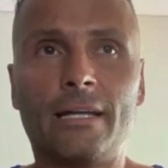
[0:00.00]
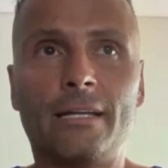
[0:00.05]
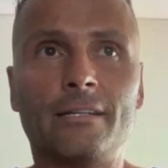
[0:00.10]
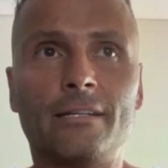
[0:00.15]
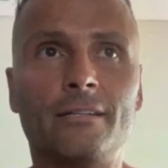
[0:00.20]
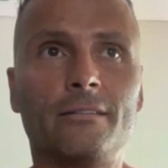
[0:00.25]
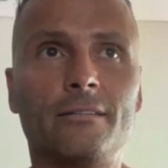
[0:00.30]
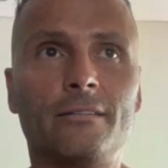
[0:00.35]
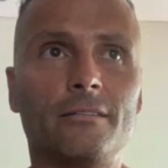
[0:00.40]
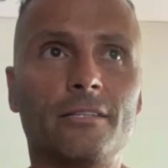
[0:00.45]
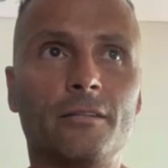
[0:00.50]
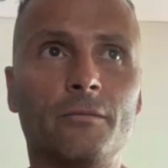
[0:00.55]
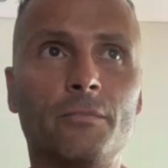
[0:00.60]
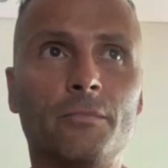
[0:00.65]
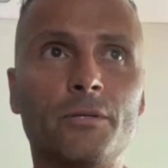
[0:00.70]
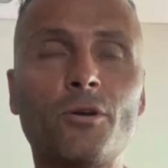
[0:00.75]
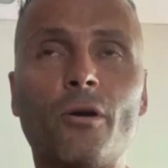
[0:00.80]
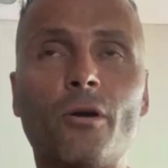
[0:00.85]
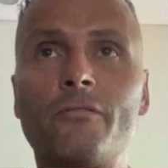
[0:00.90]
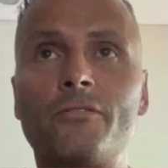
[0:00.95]
and
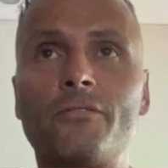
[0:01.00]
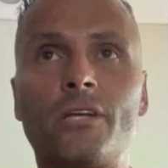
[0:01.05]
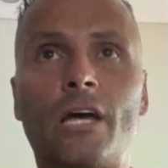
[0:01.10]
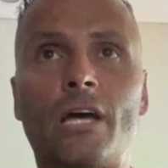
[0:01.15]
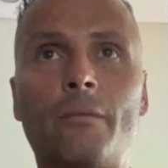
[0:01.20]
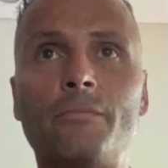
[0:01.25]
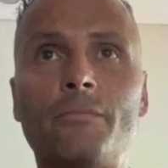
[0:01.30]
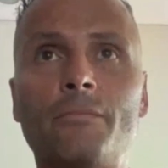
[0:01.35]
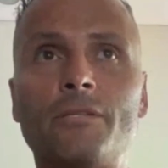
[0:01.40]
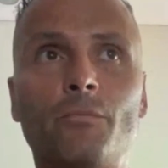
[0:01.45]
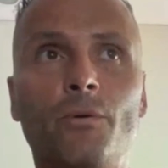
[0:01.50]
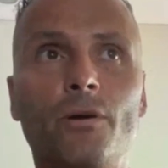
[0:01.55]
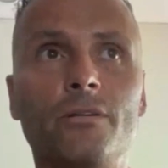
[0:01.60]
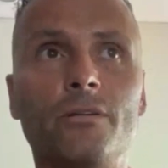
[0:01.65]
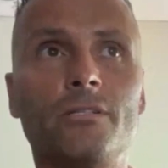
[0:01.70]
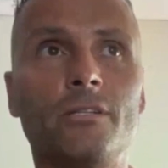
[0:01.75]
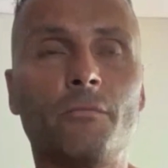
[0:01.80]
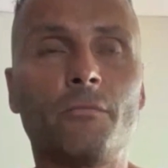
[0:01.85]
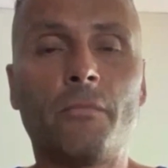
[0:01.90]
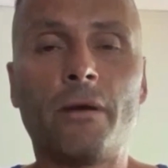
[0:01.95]
the majority of the time, it's the
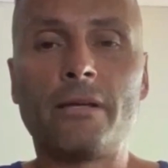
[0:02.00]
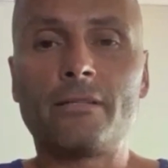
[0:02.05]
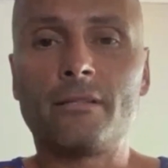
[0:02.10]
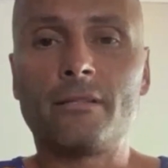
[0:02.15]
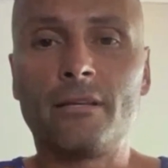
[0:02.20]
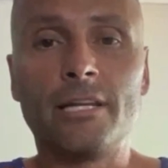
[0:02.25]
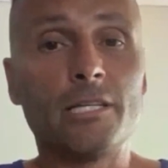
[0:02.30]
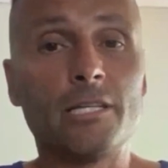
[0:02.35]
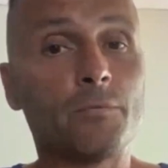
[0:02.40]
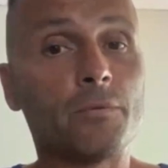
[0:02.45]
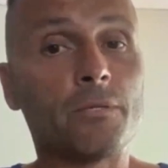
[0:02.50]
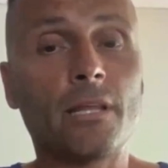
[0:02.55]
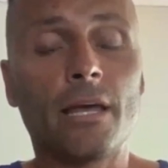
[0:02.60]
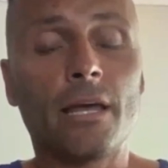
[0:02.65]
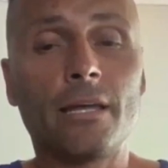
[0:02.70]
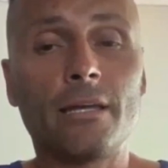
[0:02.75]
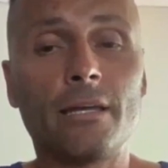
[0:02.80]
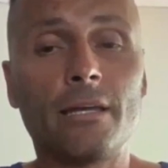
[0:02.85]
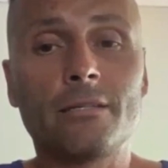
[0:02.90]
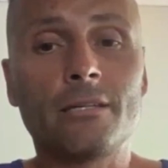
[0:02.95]
person that makes the least
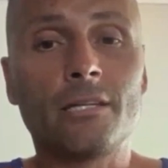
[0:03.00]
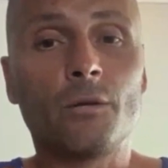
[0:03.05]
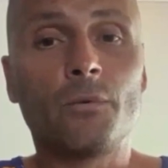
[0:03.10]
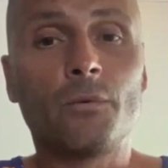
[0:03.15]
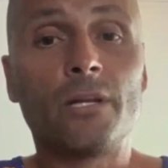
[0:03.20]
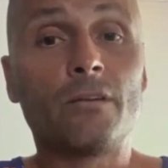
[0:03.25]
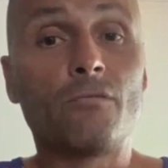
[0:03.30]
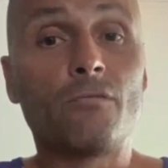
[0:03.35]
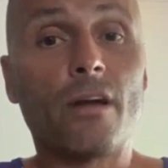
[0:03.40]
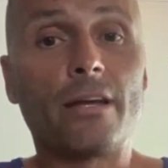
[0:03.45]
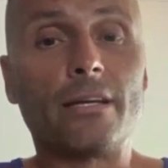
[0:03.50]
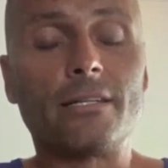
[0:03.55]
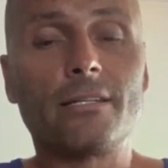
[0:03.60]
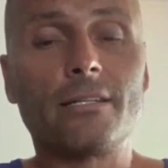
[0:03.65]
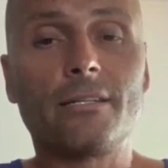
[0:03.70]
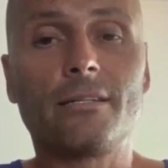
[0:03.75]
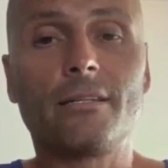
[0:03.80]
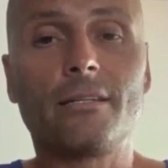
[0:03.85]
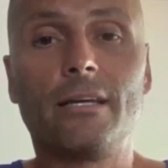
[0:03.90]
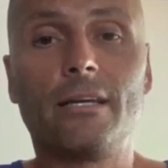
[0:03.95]
mistakes is going to win the
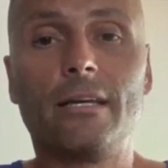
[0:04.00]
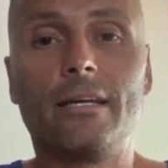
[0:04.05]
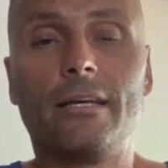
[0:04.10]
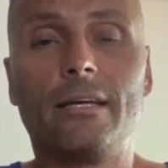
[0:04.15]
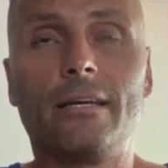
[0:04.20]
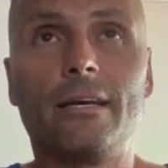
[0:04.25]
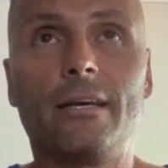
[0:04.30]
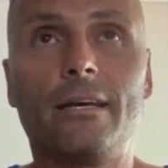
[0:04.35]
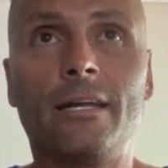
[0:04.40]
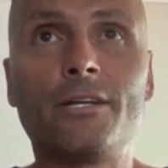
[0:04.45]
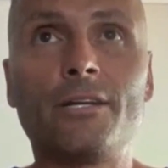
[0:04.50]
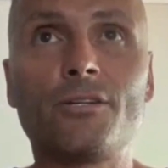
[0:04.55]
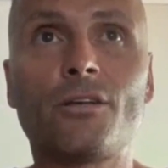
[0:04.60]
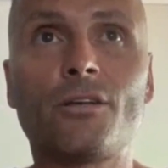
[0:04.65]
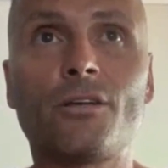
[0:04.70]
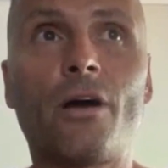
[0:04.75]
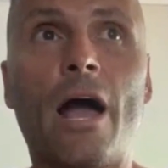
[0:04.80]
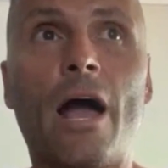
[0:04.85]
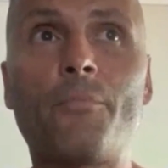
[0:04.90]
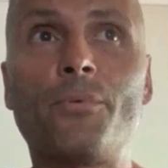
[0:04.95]
race. And it
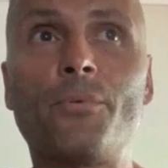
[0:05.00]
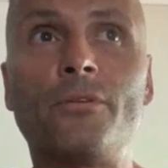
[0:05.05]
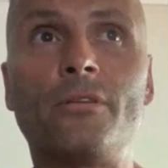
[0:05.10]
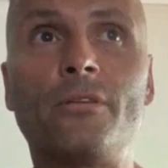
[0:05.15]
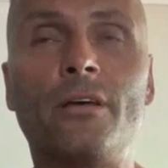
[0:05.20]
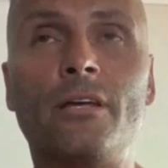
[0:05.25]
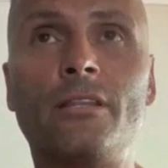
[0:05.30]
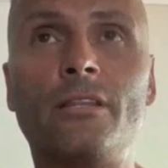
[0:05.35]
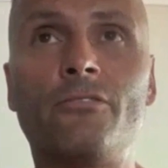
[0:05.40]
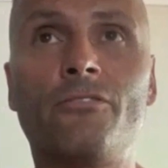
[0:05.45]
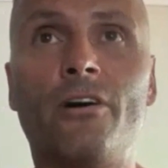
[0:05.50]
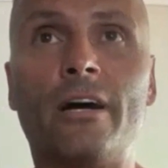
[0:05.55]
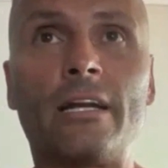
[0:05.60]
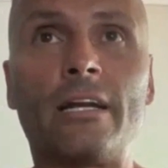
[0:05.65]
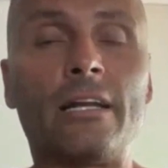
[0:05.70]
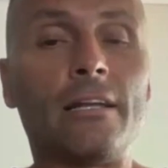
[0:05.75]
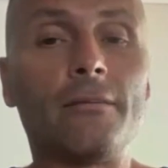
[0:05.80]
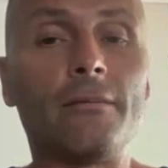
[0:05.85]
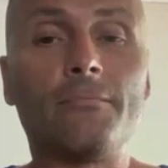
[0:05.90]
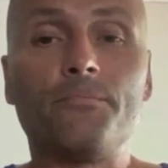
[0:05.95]
just so happened that in the
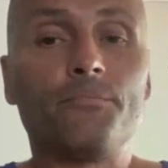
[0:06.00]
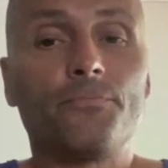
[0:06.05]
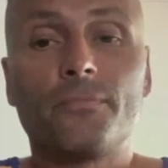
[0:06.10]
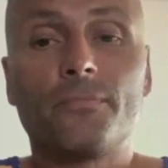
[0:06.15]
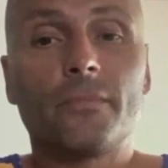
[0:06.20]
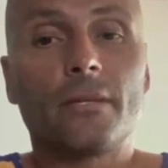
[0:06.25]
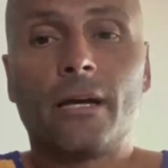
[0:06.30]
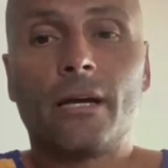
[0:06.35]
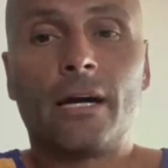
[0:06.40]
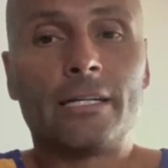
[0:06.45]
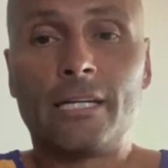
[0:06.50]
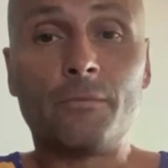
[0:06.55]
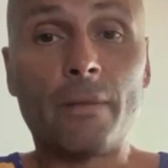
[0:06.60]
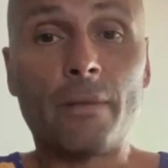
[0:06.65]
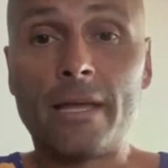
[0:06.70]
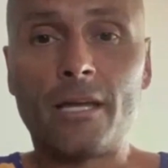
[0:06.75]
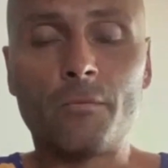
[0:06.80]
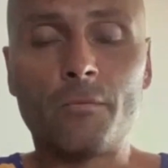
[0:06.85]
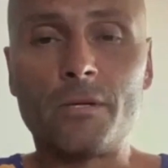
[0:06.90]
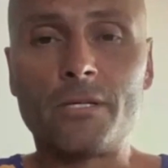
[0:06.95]
final, I
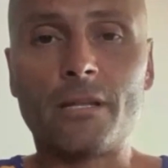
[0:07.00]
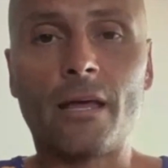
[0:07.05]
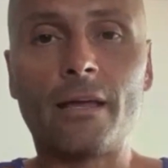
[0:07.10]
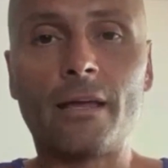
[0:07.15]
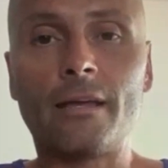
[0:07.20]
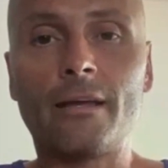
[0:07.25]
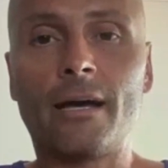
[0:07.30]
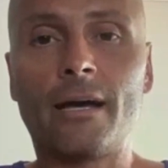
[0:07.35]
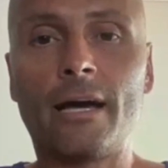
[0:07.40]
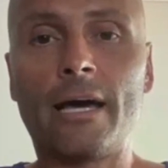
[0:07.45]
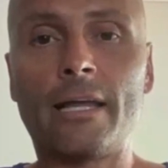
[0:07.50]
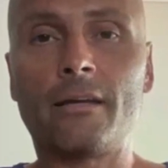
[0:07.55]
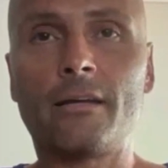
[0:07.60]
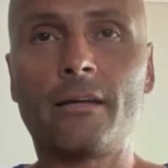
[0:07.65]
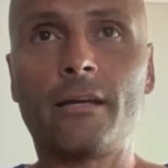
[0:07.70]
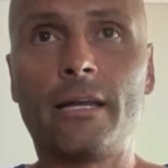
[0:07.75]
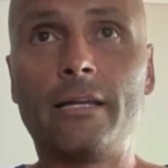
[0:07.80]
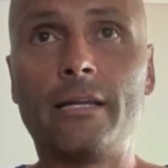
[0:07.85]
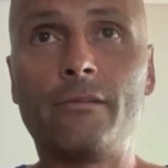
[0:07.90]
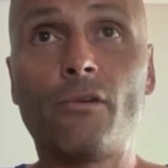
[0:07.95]
didn't make a mistake. I
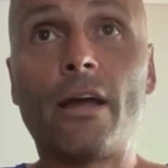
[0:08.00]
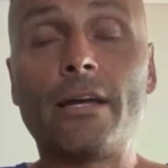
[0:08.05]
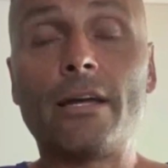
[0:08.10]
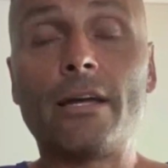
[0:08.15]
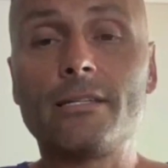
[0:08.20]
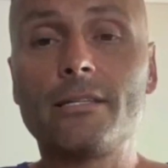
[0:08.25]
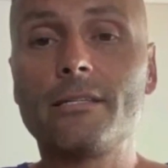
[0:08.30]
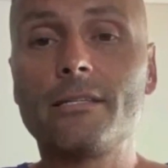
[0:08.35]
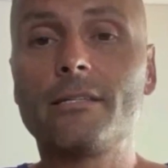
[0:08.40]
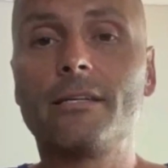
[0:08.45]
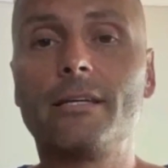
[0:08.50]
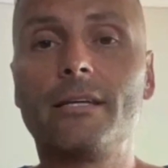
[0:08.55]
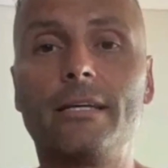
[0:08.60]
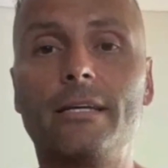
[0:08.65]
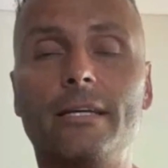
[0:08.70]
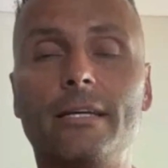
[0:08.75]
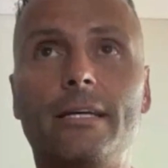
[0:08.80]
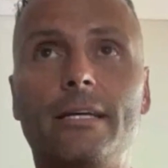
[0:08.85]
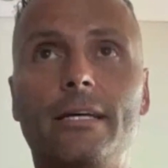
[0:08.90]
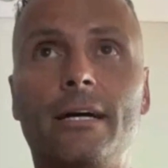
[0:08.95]
had a clean race,
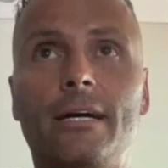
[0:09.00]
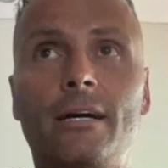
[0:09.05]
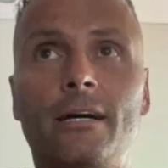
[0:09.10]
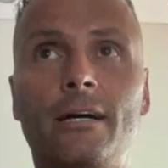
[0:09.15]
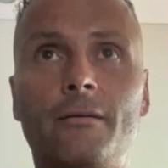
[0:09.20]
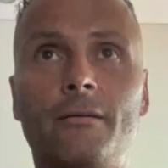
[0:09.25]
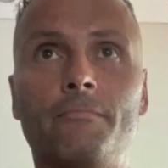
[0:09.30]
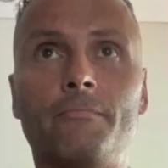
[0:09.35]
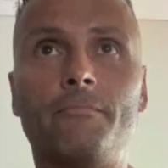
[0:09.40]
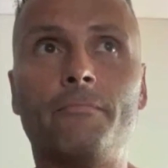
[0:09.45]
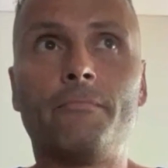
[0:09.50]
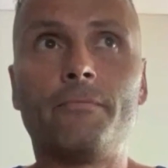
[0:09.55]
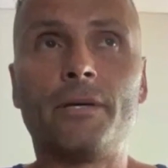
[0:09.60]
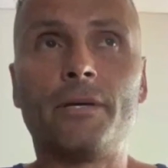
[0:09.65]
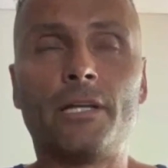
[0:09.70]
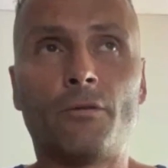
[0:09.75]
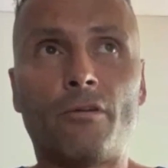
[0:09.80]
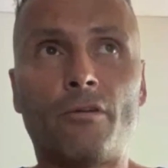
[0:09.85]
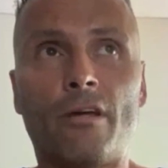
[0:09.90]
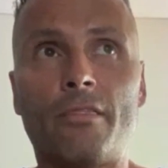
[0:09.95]

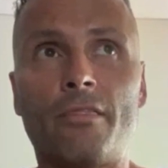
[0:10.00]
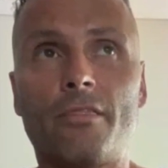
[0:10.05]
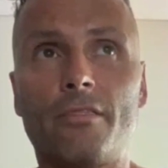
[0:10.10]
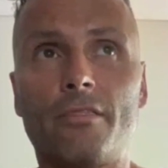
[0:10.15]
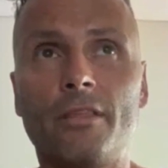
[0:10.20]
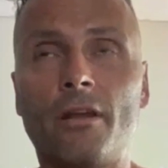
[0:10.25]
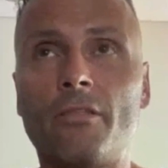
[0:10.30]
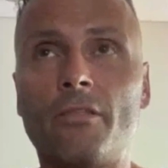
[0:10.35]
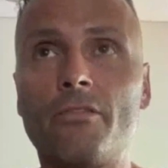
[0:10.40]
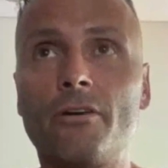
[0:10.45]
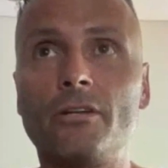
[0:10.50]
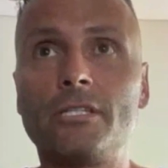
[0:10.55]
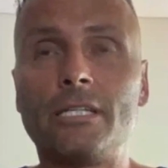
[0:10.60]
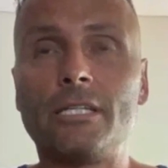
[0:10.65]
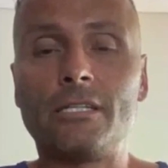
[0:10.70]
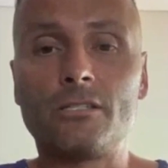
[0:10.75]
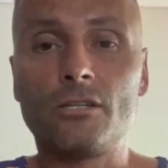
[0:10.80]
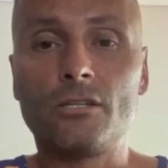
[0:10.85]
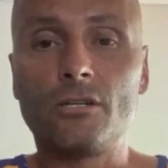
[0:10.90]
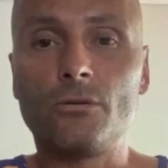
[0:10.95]
and ran,
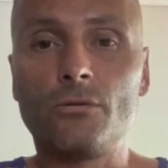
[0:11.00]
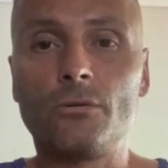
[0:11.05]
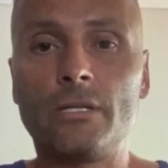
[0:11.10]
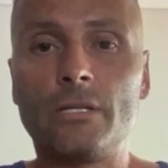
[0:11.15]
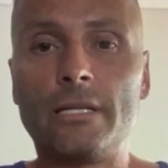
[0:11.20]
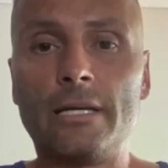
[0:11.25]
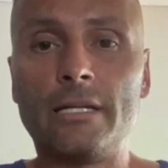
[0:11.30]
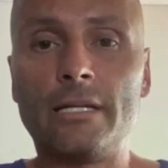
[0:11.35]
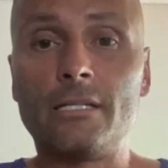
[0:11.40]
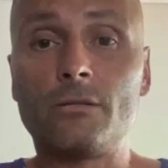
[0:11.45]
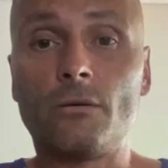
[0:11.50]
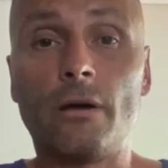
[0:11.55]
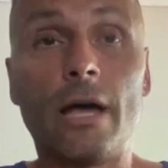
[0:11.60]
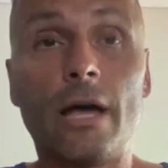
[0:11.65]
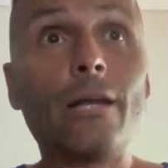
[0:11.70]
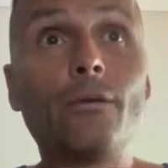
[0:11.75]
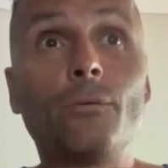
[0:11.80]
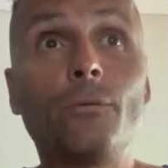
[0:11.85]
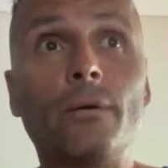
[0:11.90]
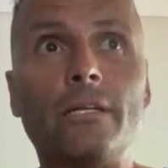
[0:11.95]
13.2
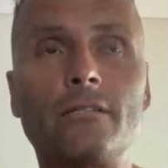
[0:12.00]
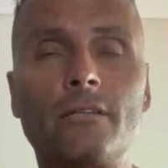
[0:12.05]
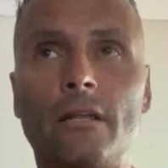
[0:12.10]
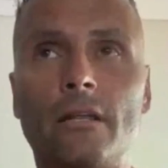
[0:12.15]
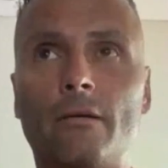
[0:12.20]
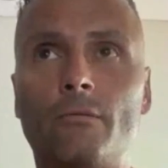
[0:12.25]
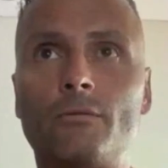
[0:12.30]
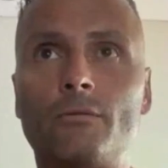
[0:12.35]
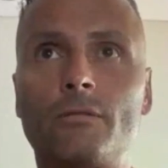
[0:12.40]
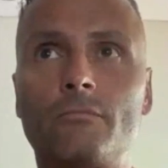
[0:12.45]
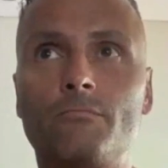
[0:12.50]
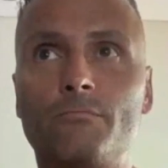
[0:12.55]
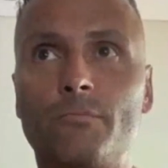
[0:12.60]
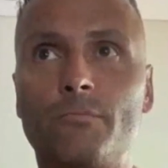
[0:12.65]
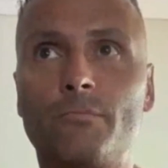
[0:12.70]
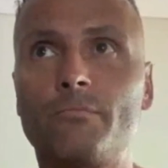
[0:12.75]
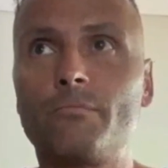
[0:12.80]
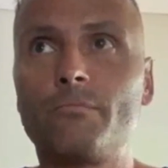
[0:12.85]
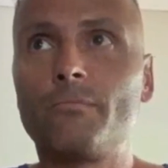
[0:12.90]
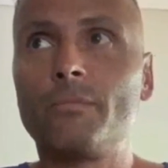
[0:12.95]
into a headwind. So that was,
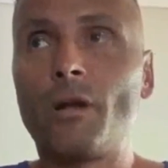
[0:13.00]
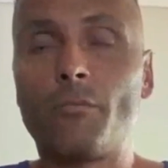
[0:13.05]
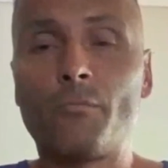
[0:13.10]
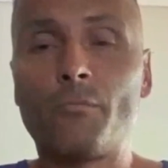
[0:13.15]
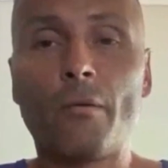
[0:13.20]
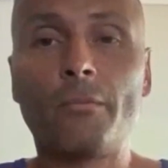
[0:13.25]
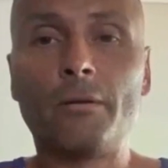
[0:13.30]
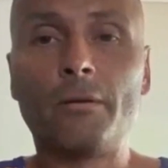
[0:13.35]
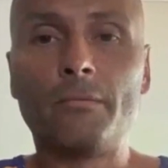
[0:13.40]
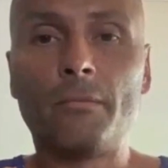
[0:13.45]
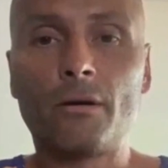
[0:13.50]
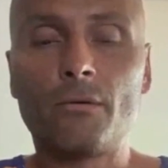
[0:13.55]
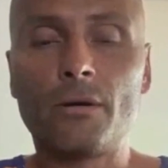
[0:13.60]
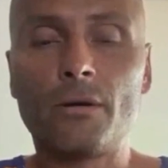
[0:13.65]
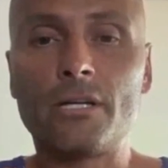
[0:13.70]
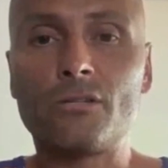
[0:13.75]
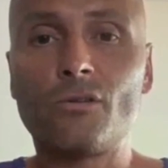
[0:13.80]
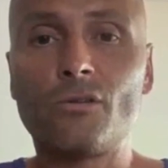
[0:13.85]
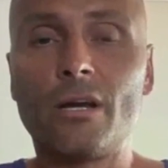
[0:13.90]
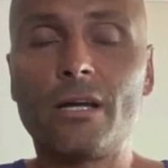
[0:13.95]
probably
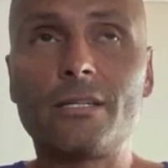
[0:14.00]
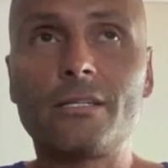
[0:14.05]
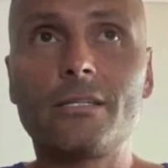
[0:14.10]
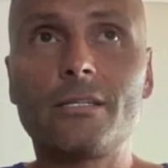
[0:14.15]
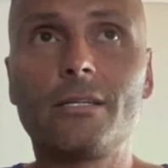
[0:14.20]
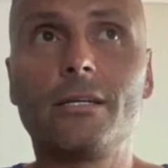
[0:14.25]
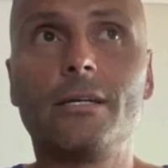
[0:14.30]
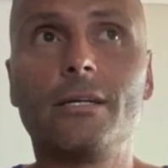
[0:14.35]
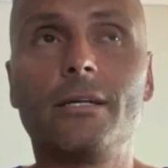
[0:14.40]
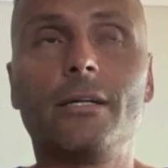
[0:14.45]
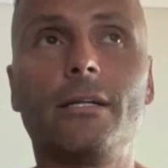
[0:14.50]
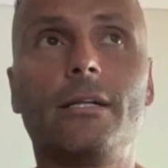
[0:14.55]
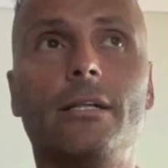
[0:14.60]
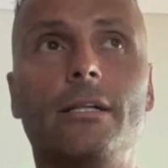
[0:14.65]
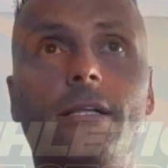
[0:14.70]
my quickest race.